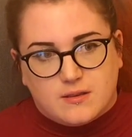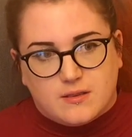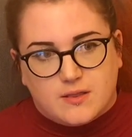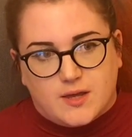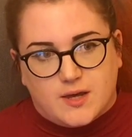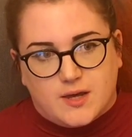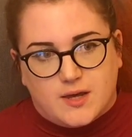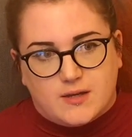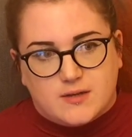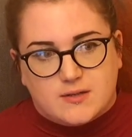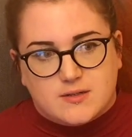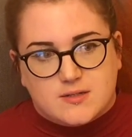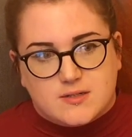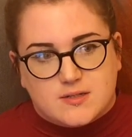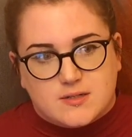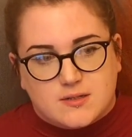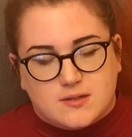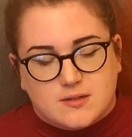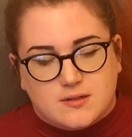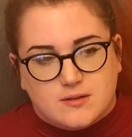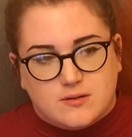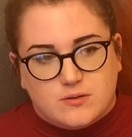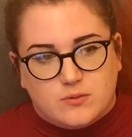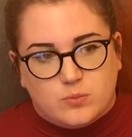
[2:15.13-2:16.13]
that
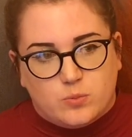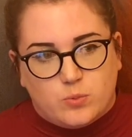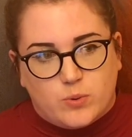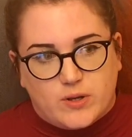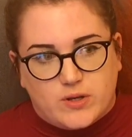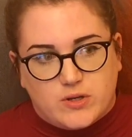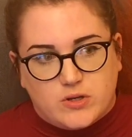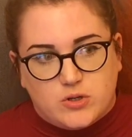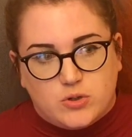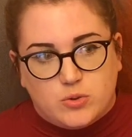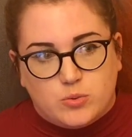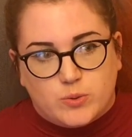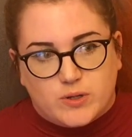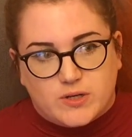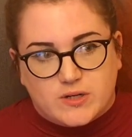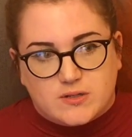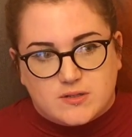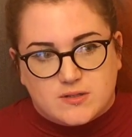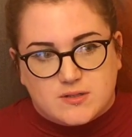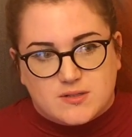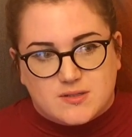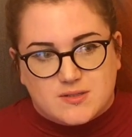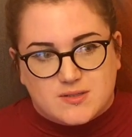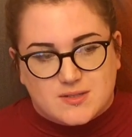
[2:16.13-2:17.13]
when you went
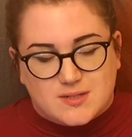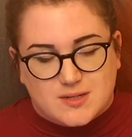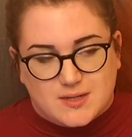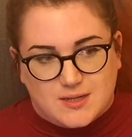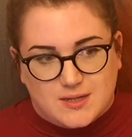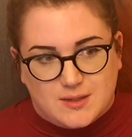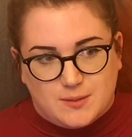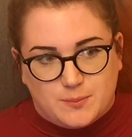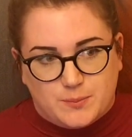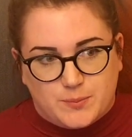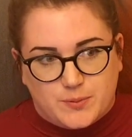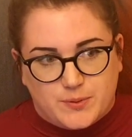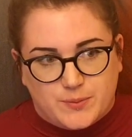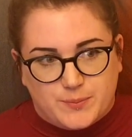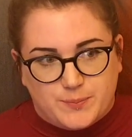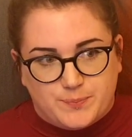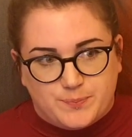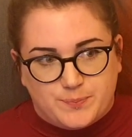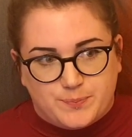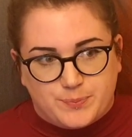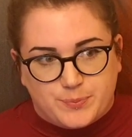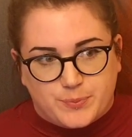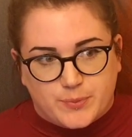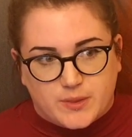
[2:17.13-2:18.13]
to sleep,
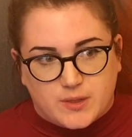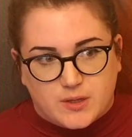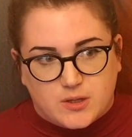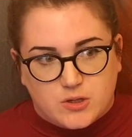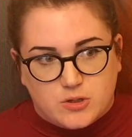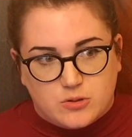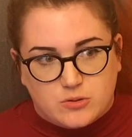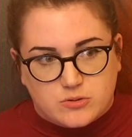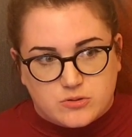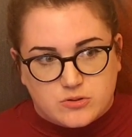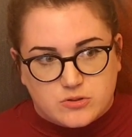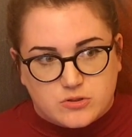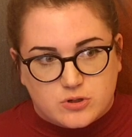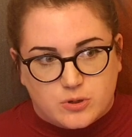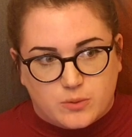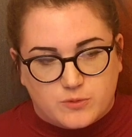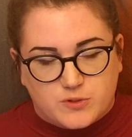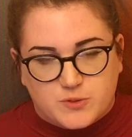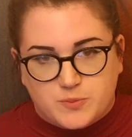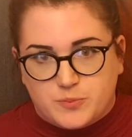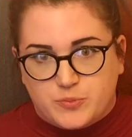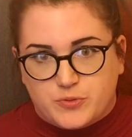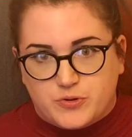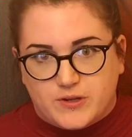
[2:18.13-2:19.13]
you
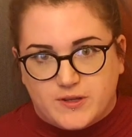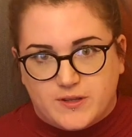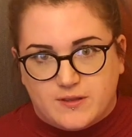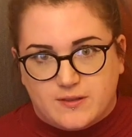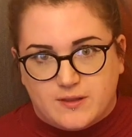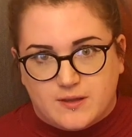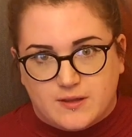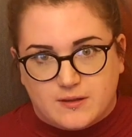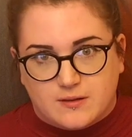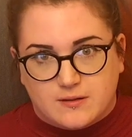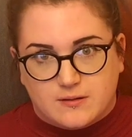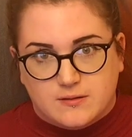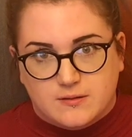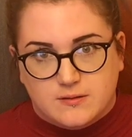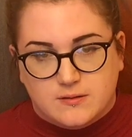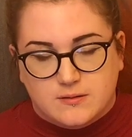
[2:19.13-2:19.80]
stopped breathing.